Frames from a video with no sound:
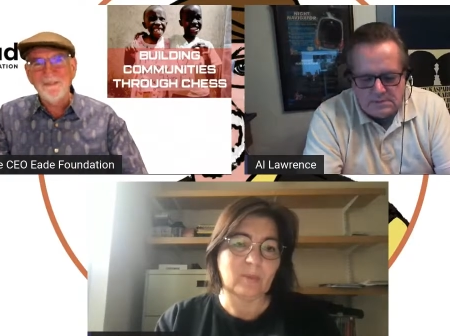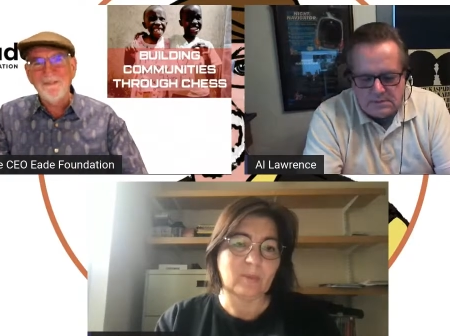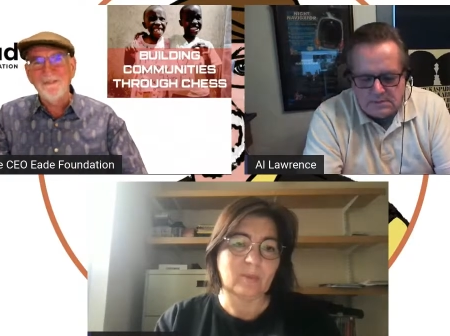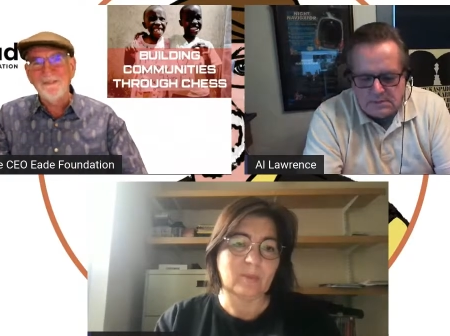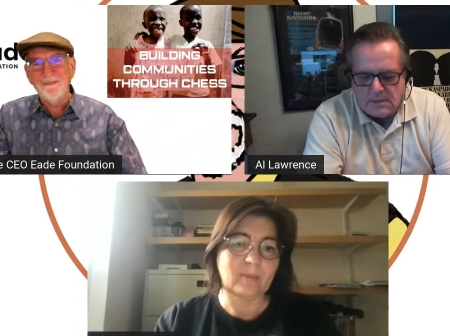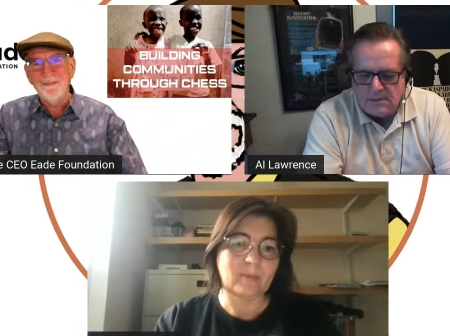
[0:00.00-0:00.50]

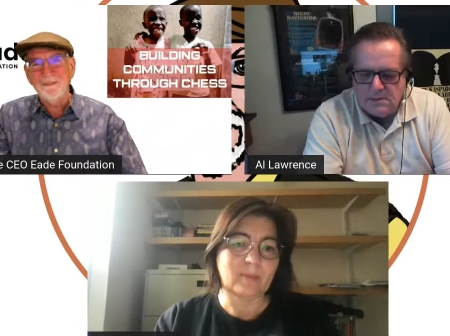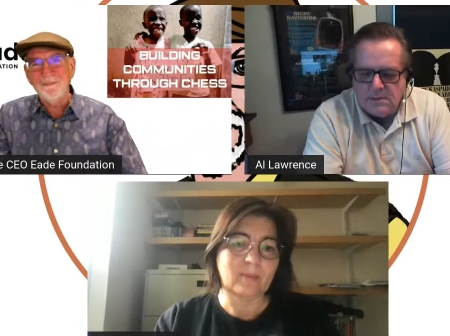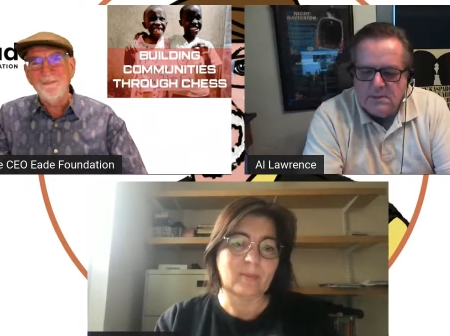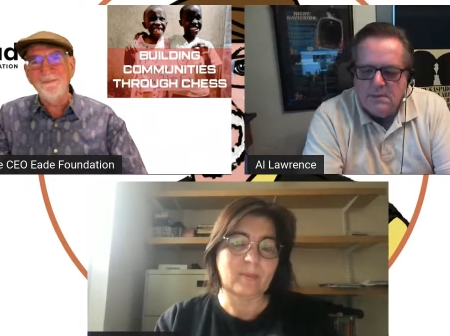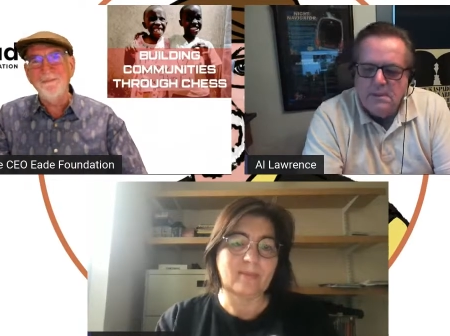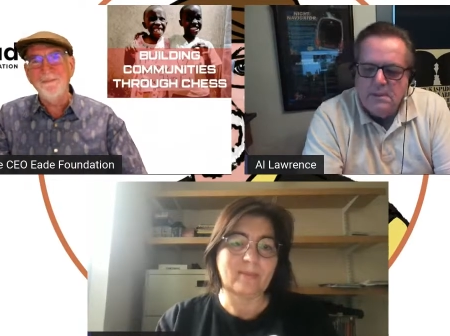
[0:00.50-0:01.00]

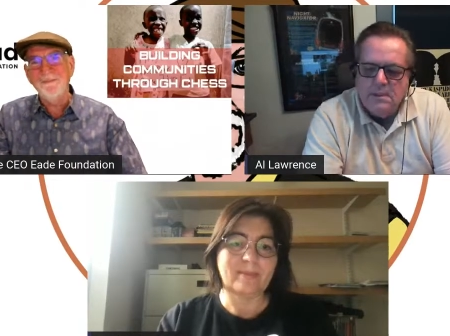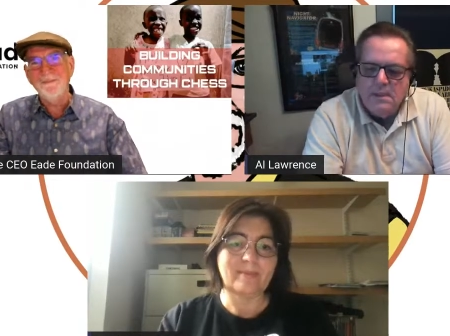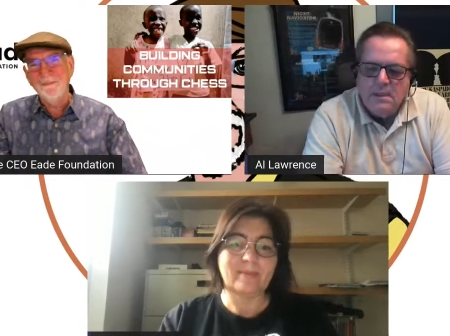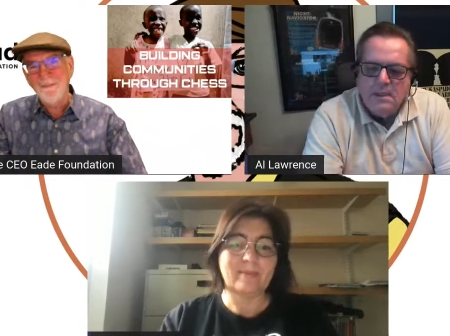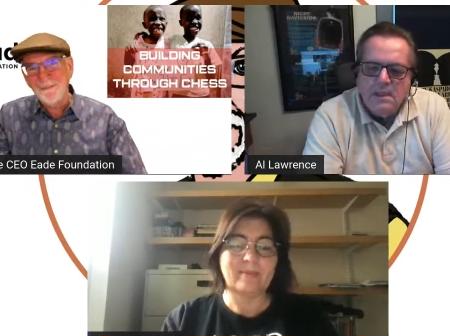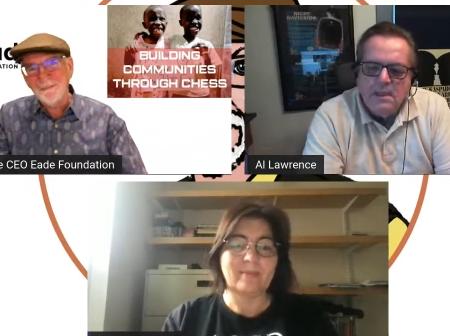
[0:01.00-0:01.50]
Speaker 1: discussion,
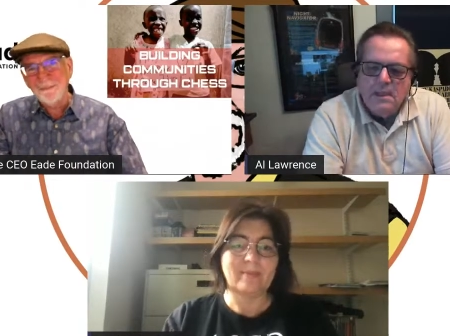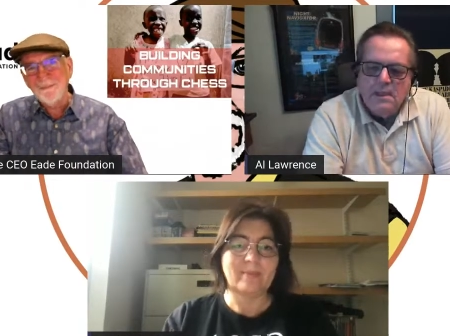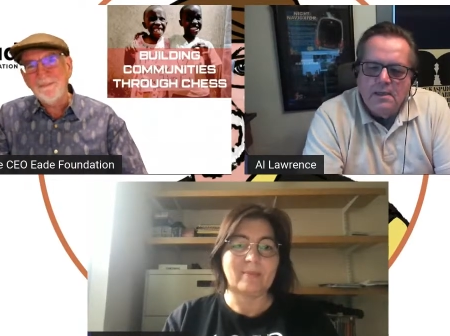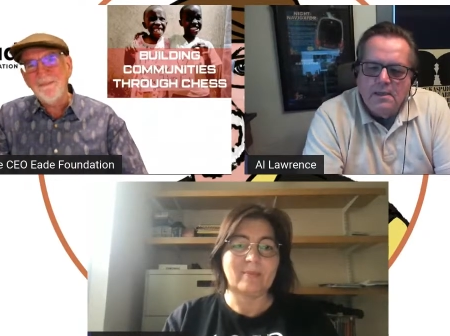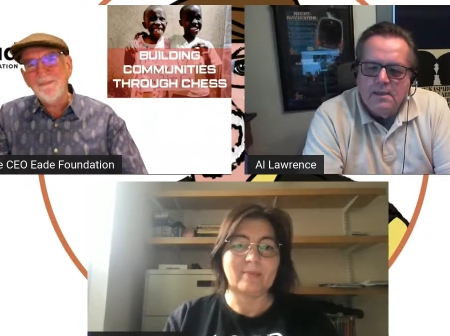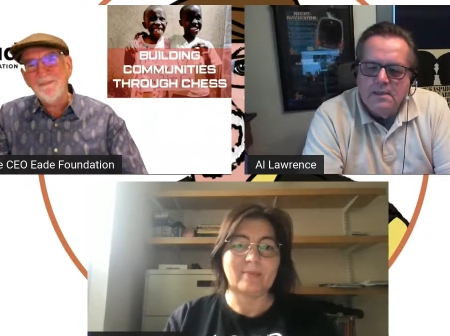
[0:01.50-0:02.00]

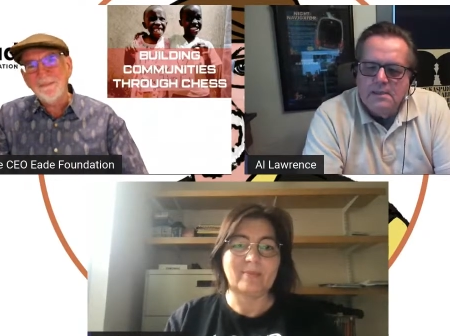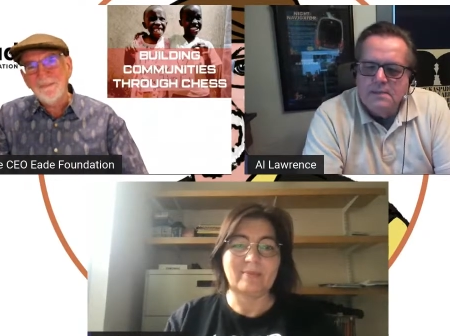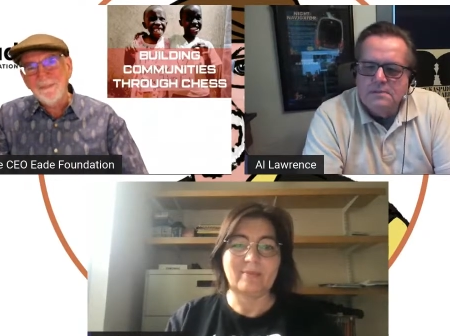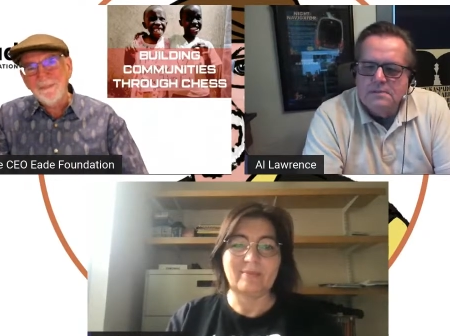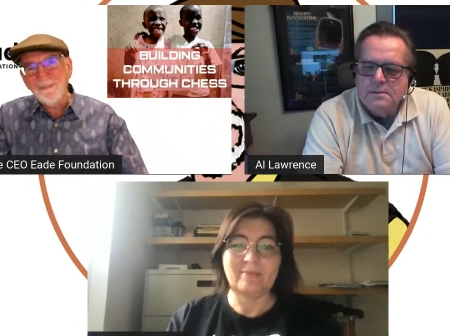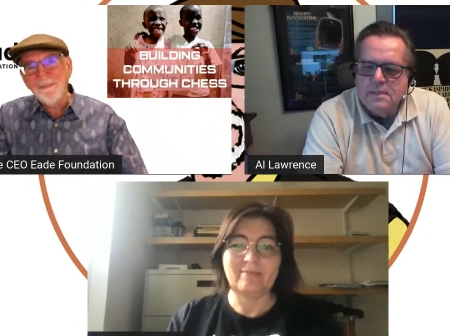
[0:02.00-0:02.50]
uh, and
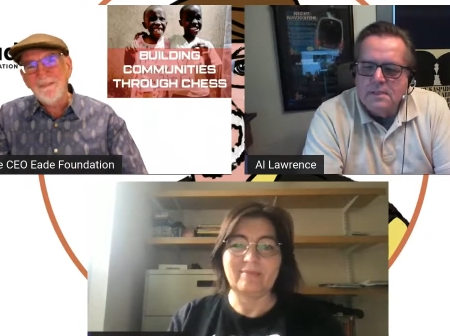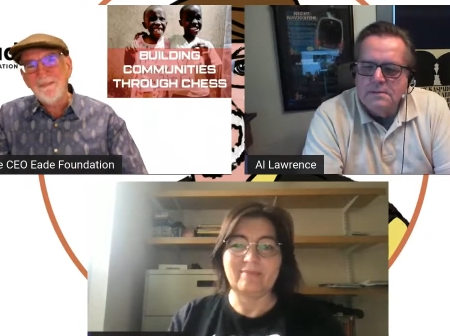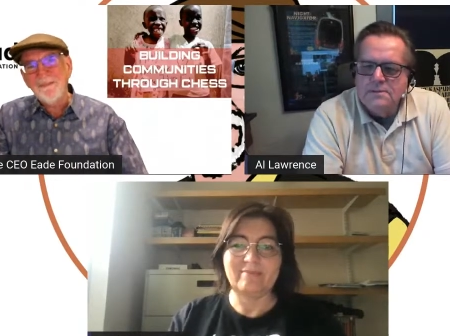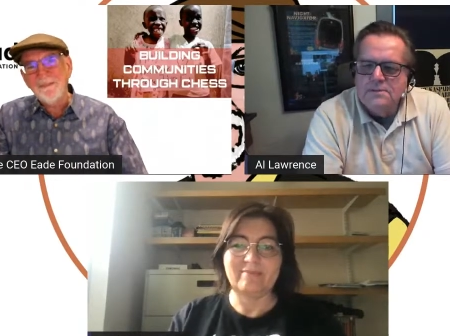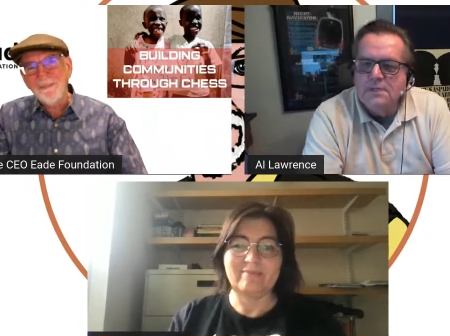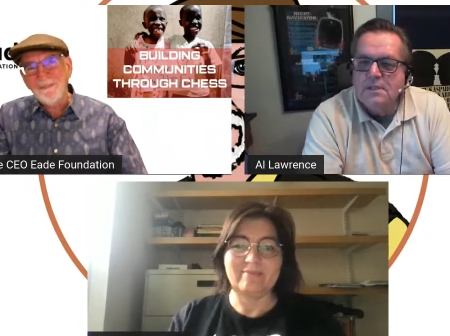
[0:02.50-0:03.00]
it's and
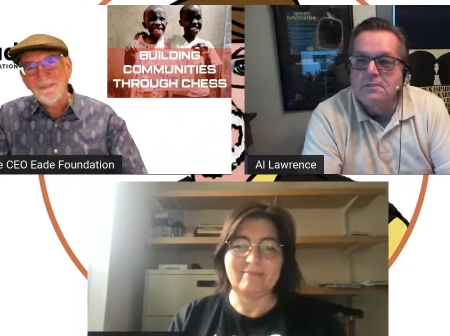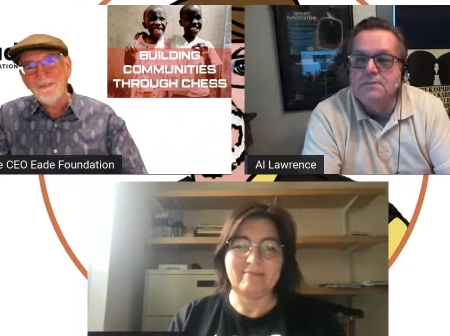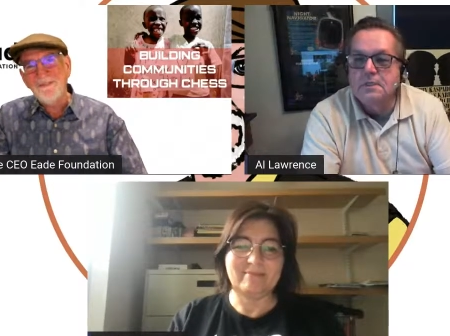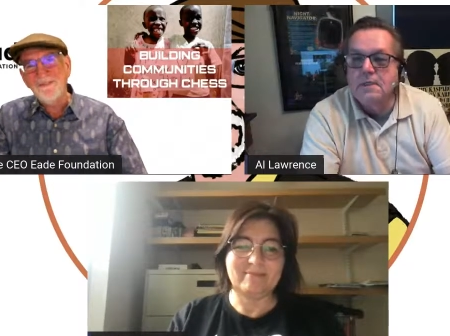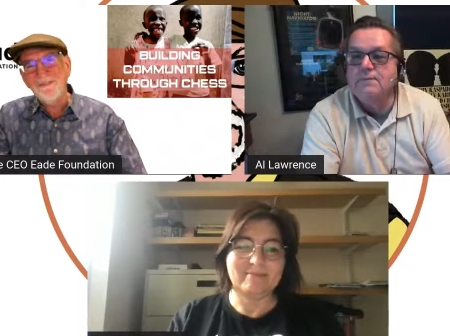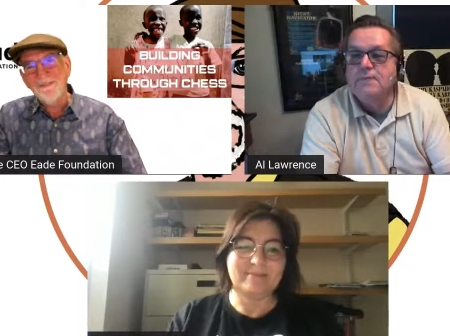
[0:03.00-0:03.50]
to see
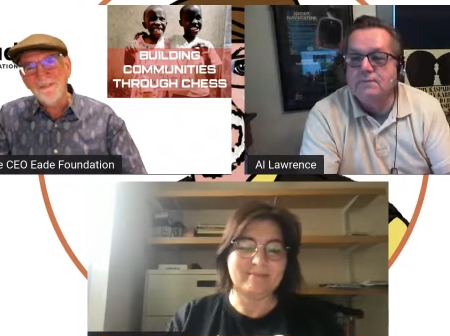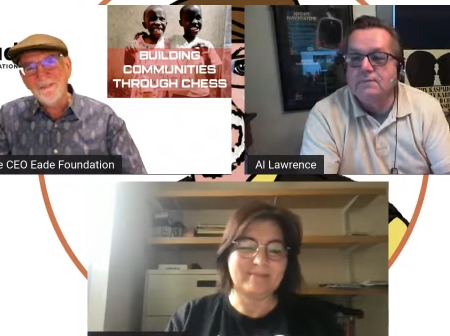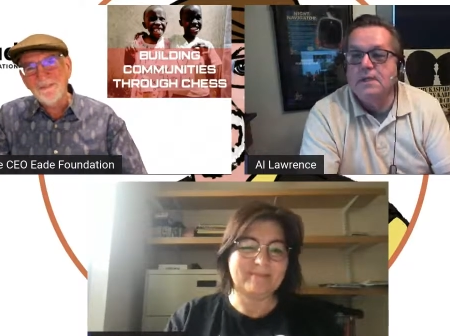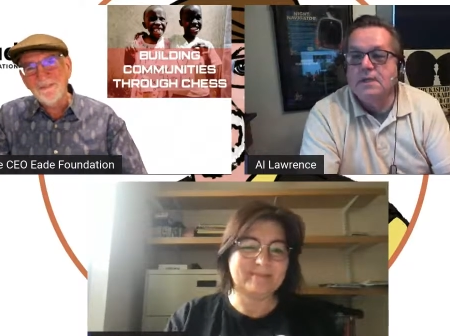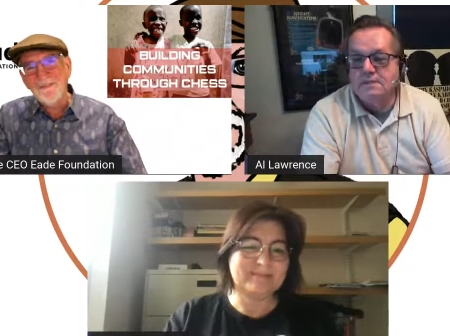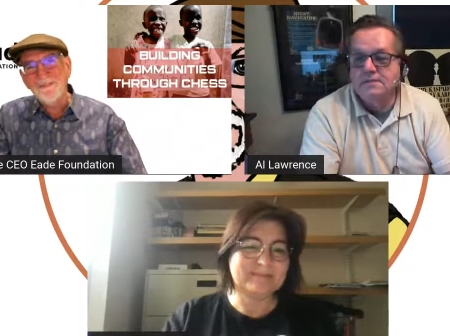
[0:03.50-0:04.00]
his love of
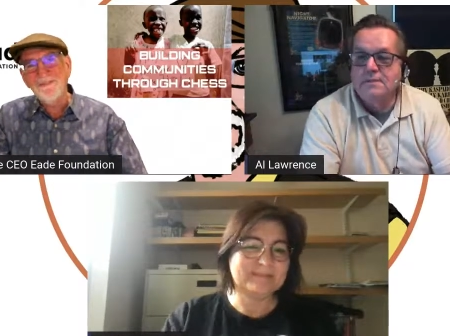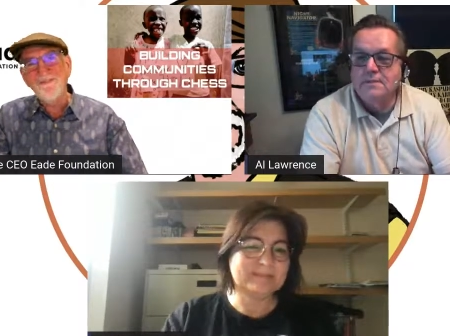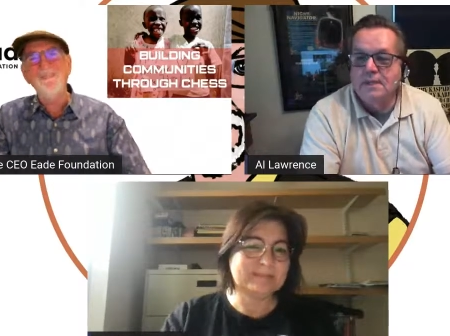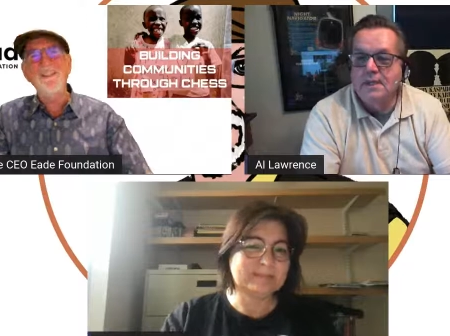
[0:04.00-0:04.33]
chess.